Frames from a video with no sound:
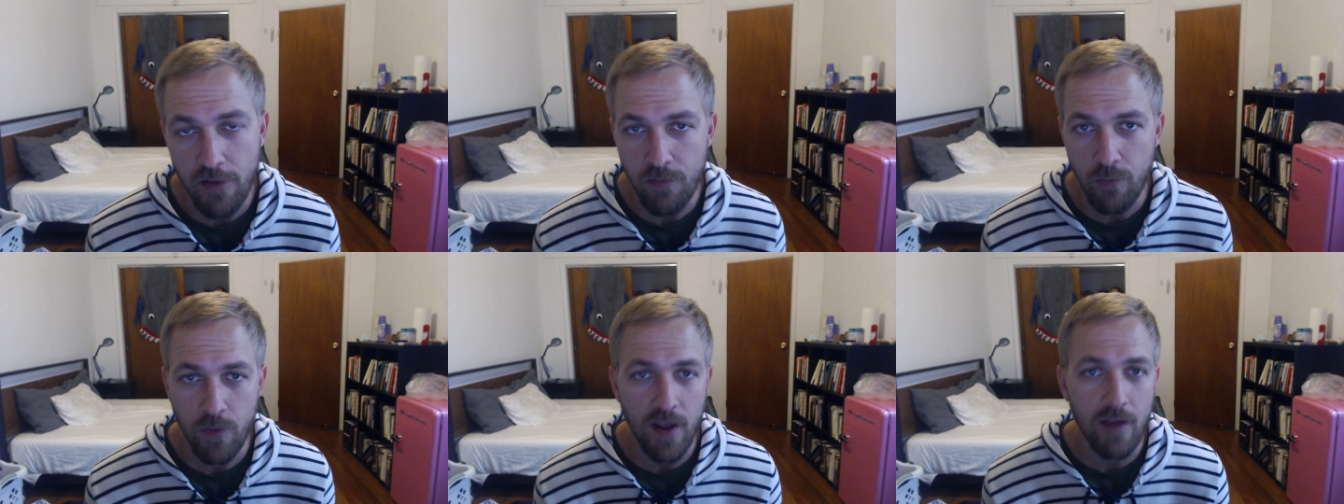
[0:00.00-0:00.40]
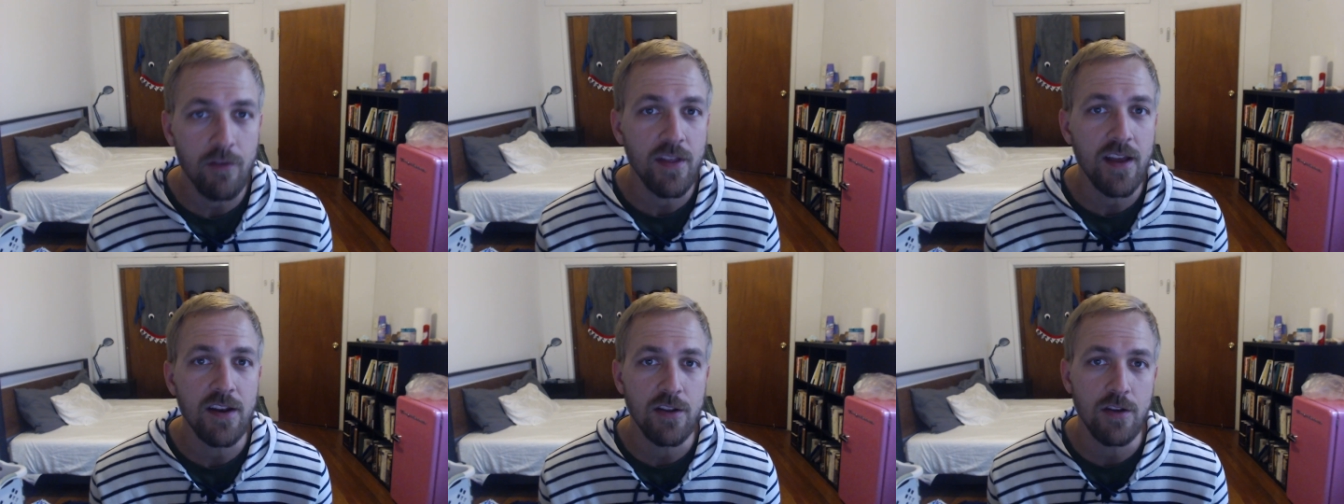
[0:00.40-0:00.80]
It's
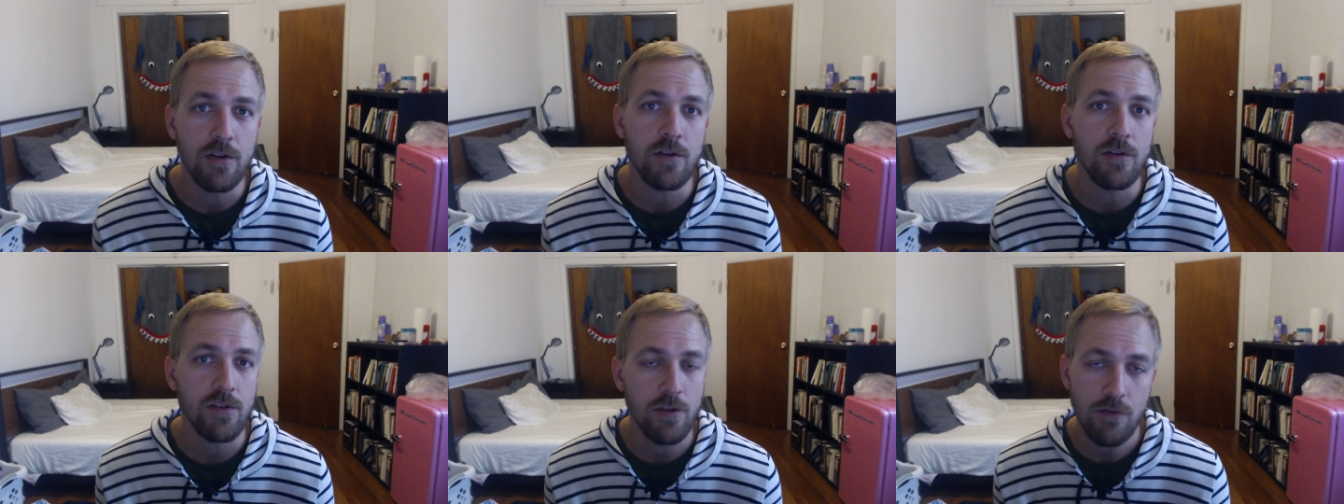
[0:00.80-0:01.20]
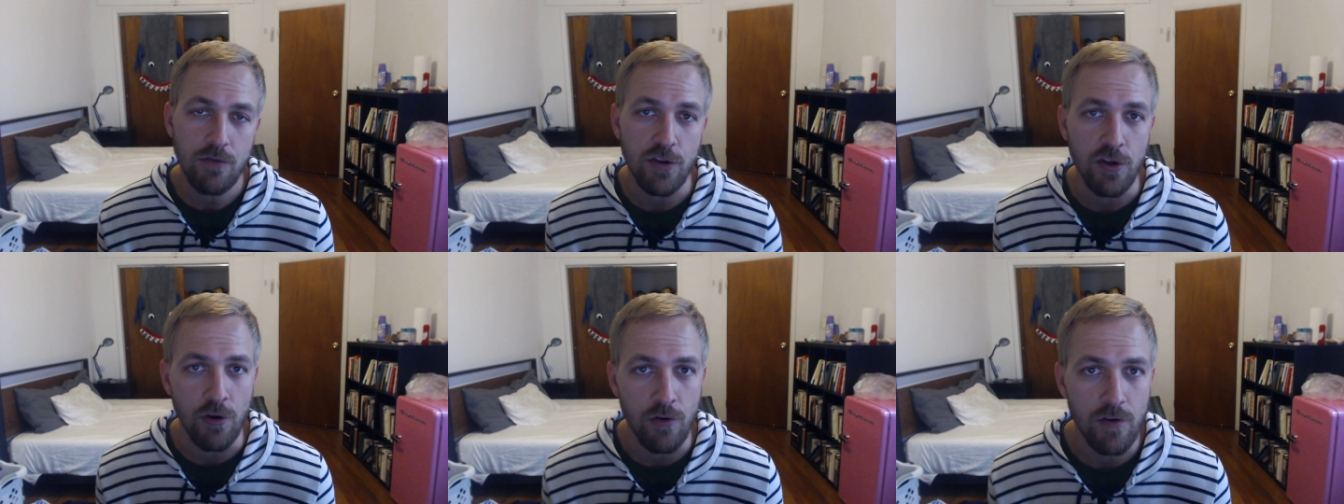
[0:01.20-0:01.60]
whatever they do, you
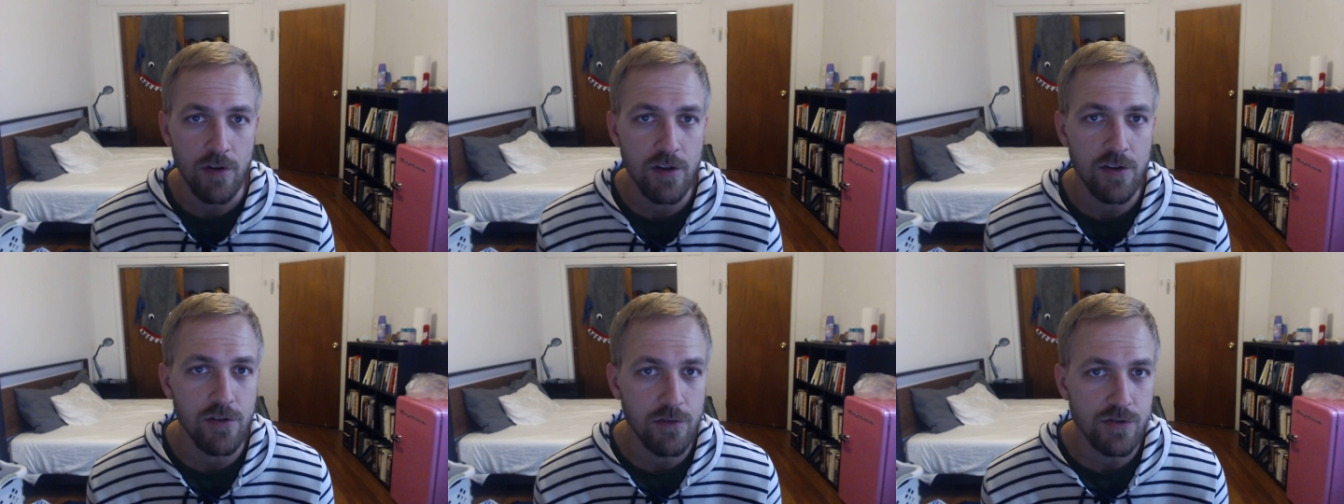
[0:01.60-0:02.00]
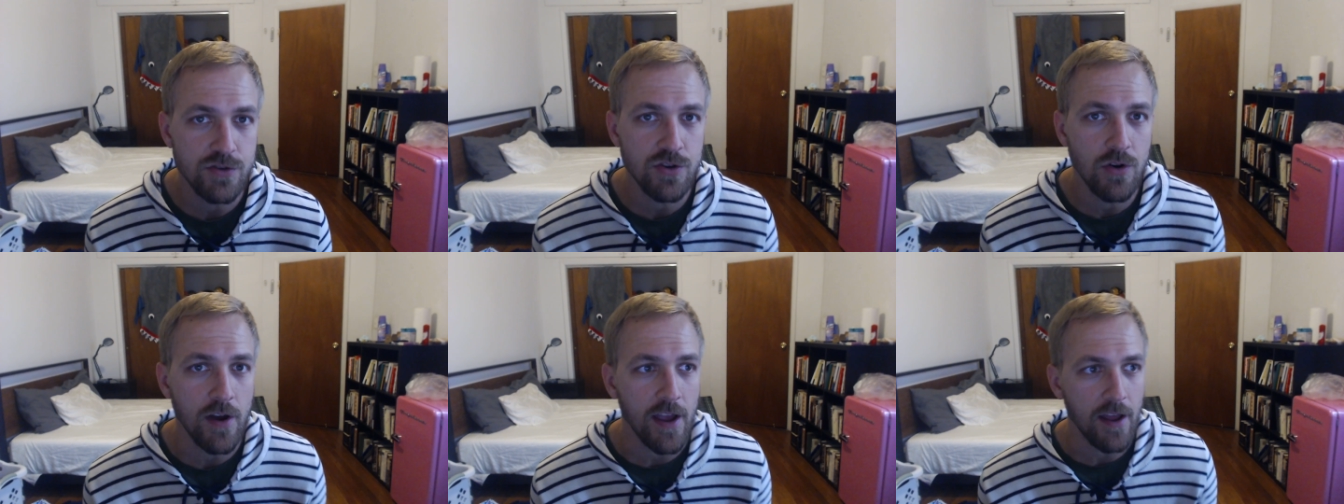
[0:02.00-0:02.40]
do, and you
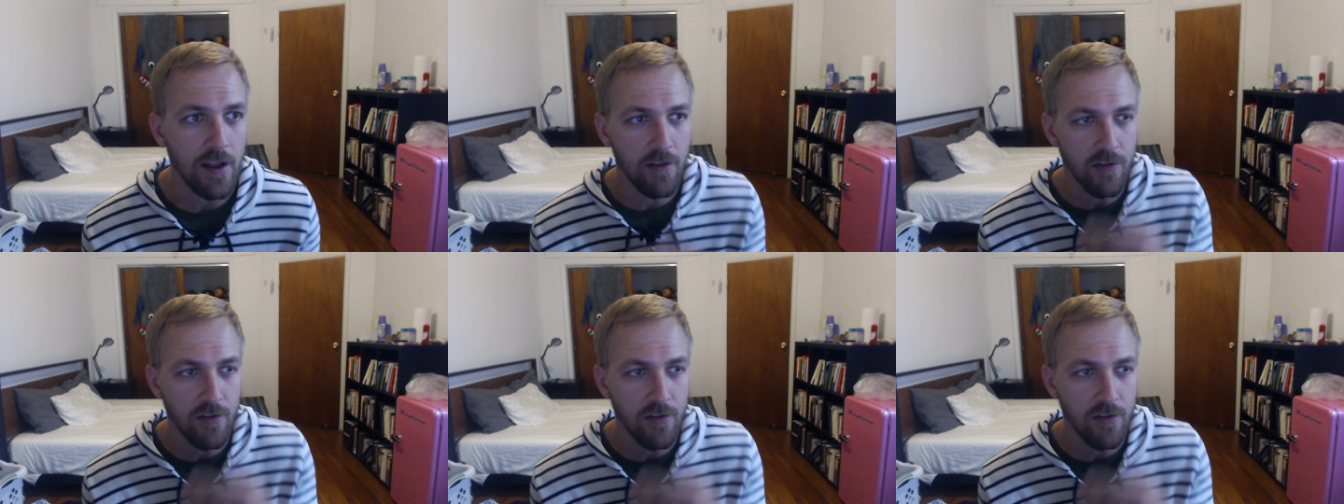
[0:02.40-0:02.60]
enjoy it.